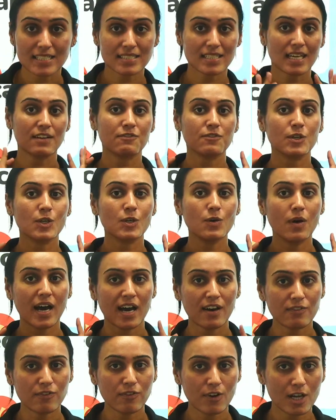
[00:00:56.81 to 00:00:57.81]
If you
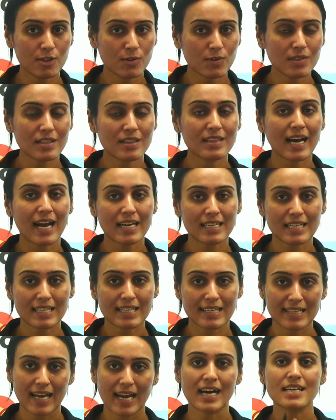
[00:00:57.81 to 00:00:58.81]
have followed that
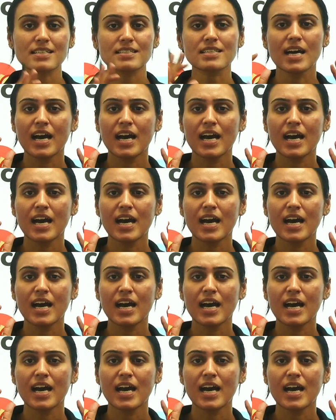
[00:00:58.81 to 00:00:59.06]
class,